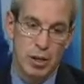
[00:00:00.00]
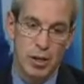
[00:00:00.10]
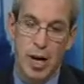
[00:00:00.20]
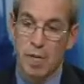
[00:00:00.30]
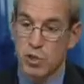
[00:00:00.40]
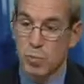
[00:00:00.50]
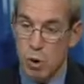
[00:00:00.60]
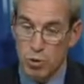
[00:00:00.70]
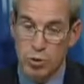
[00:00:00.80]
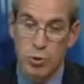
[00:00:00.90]
lot of the
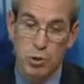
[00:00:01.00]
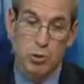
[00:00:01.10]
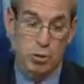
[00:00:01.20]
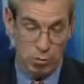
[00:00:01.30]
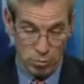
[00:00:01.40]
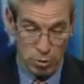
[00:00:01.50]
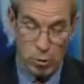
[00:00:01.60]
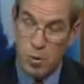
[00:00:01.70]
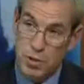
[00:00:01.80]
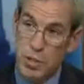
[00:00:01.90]
smaller school districts, the
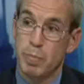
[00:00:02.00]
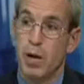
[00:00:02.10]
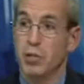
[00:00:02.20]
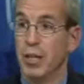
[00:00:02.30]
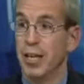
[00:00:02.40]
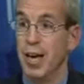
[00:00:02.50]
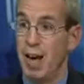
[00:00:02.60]
rural ones especially,